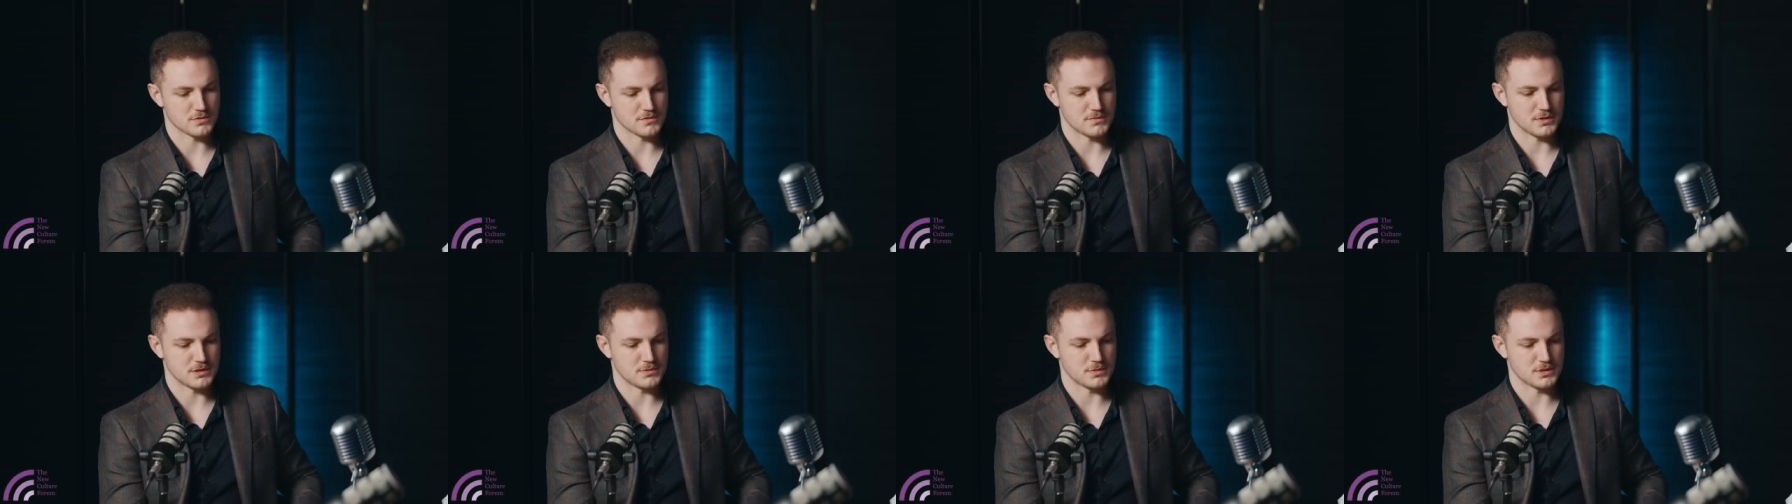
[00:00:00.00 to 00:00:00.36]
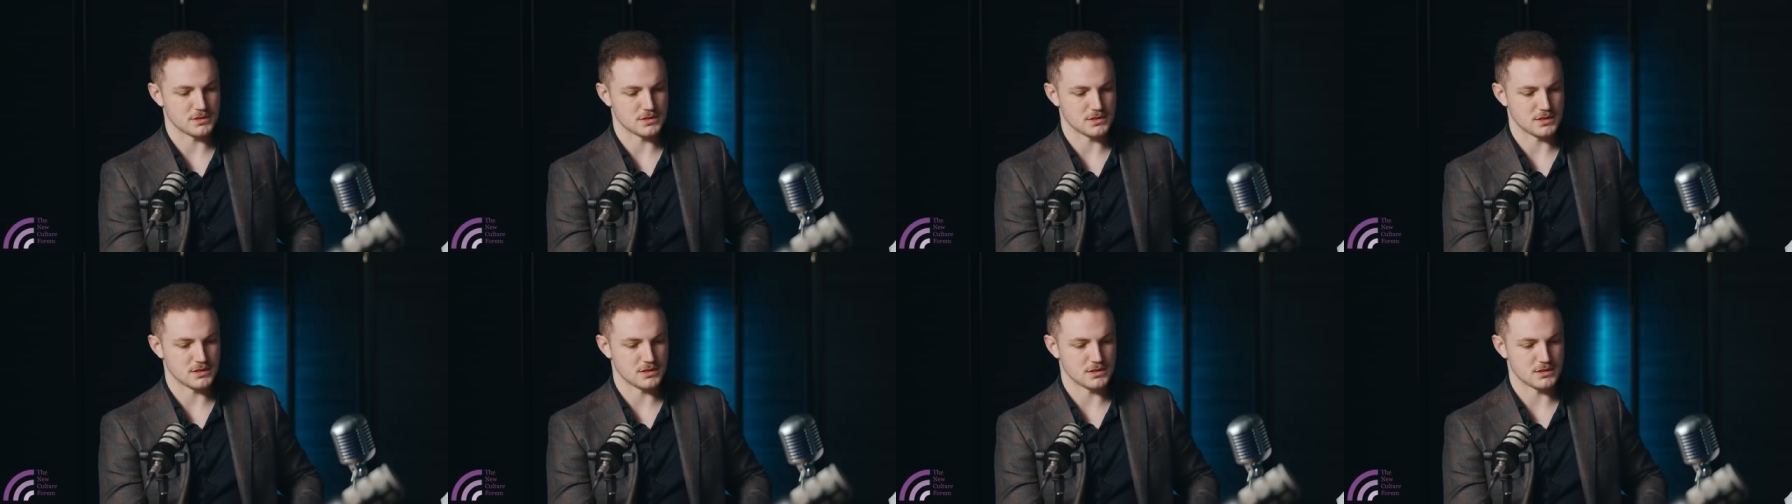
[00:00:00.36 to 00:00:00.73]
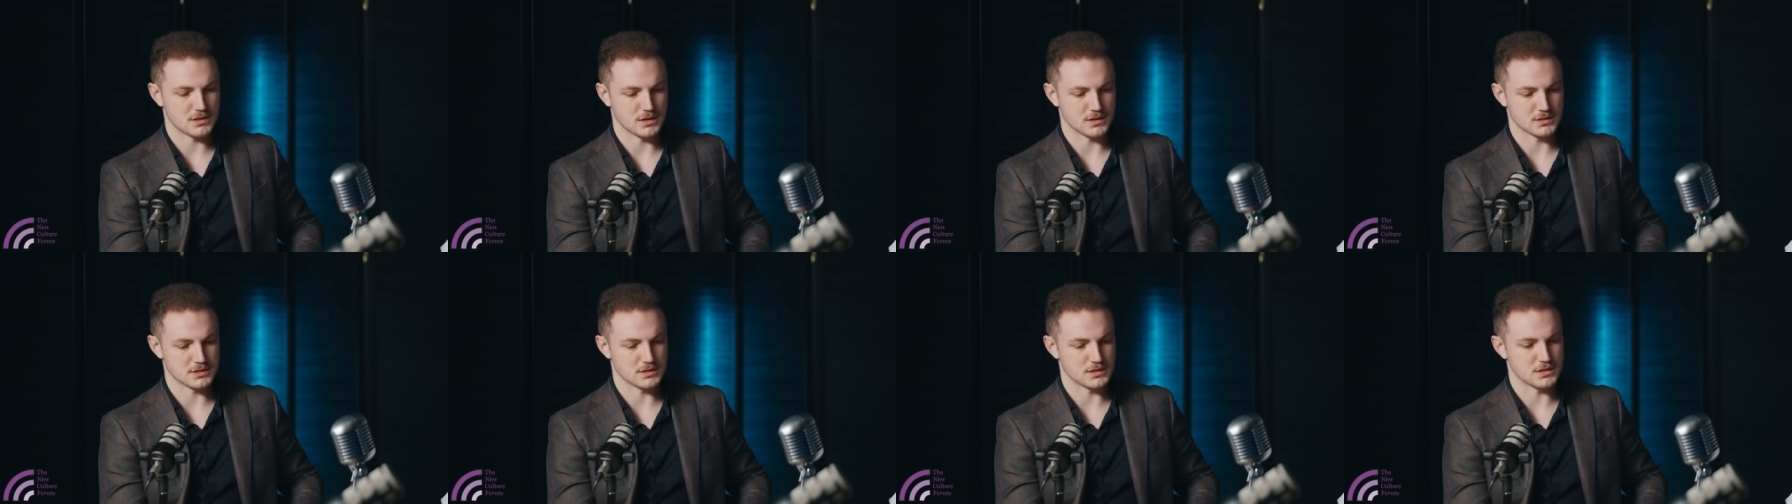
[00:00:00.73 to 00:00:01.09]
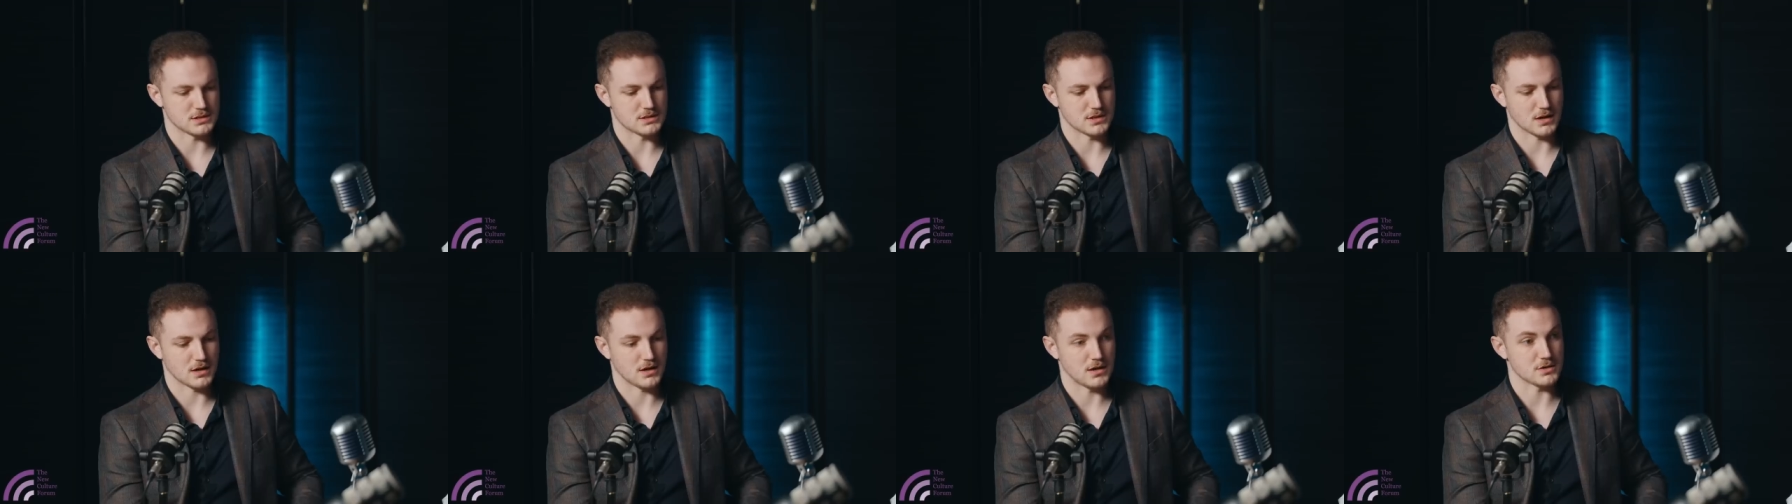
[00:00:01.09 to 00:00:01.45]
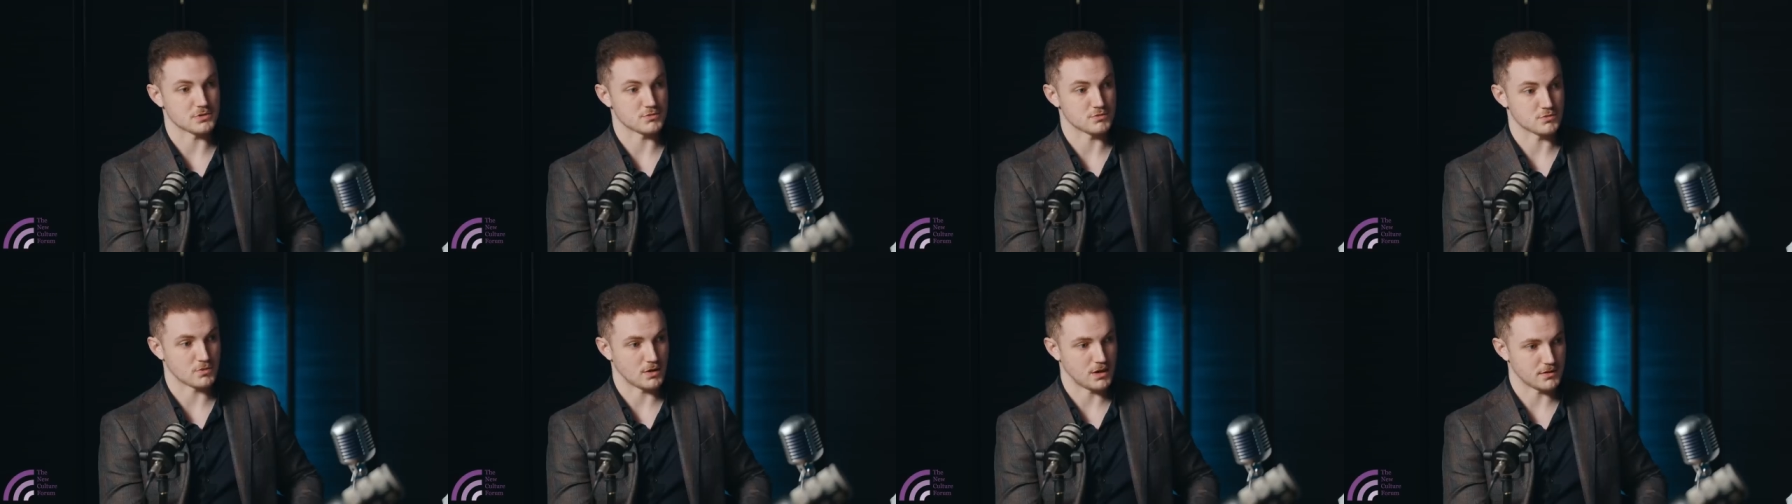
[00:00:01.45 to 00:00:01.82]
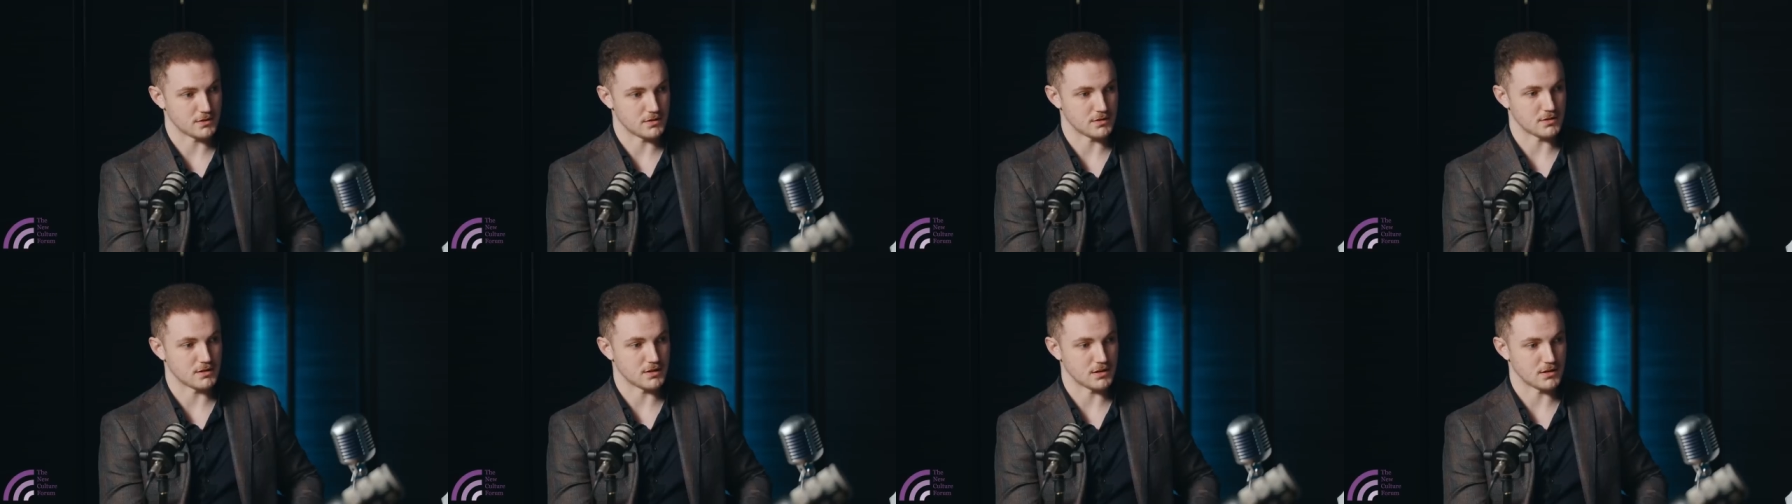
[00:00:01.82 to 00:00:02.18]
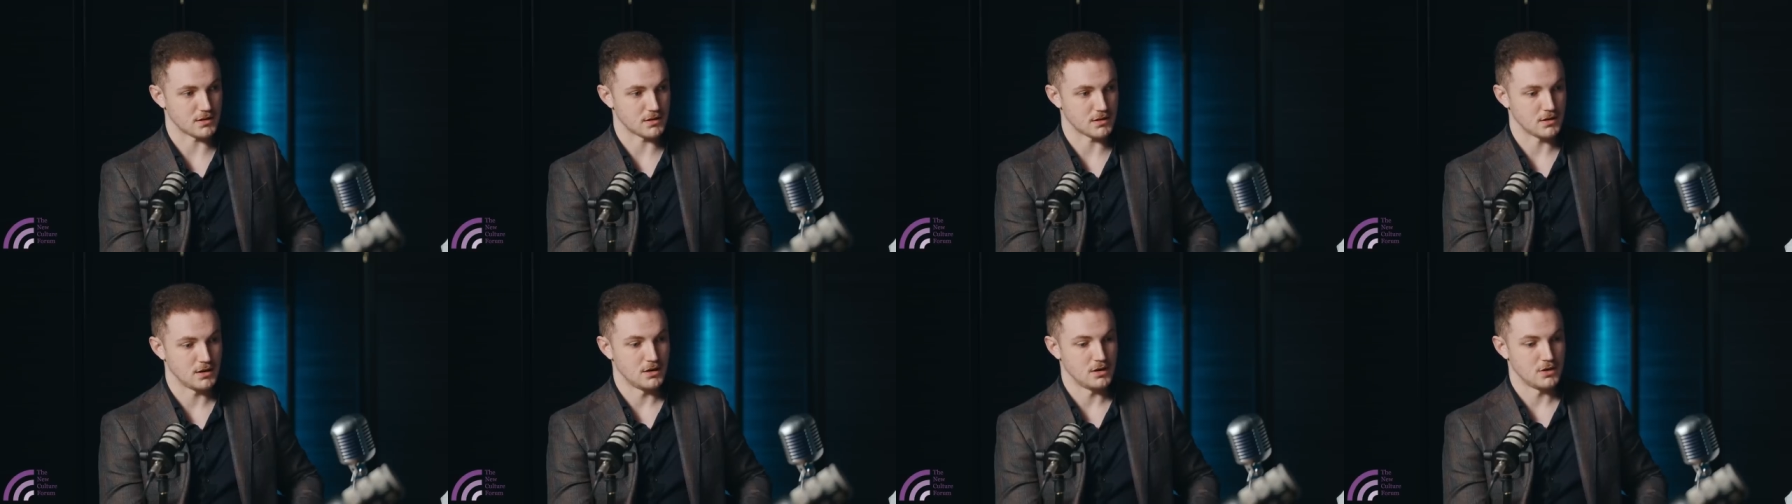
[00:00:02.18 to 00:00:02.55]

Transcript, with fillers: of BBC Guardianista class rather than